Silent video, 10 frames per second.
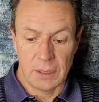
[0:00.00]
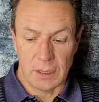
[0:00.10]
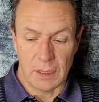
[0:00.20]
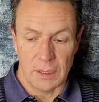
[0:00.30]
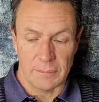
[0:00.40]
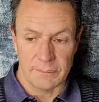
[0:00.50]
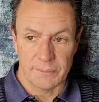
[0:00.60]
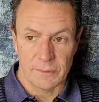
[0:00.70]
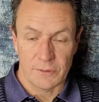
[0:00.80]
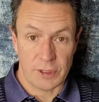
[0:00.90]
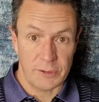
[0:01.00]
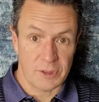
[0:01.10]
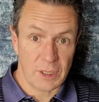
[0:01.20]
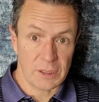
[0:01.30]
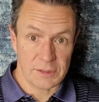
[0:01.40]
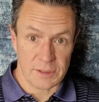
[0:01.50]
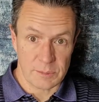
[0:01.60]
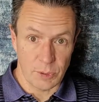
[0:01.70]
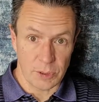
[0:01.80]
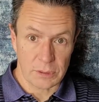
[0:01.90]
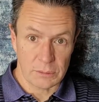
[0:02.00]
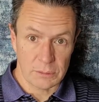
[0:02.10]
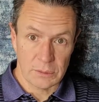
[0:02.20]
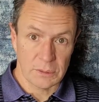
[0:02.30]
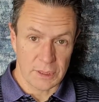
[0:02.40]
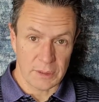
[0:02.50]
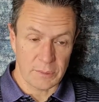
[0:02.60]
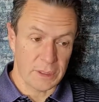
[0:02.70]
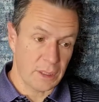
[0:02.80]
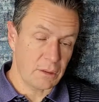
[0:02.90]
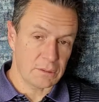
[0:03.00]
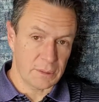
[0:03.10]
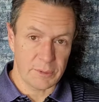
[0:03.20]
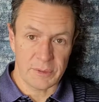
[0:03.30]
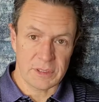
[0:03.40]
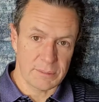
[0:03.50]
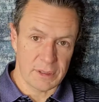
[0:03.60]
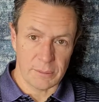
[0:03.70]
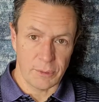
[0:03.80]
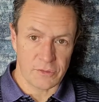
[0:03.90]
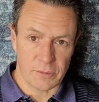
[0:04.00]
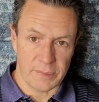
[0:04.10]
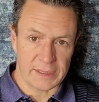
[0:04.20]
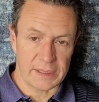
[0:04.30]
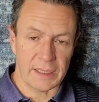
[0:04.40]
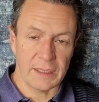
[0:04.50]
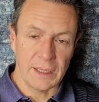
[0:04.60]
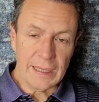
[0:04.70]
um, Frederick Douglass's book, and went, oh, let me read some other books from back then,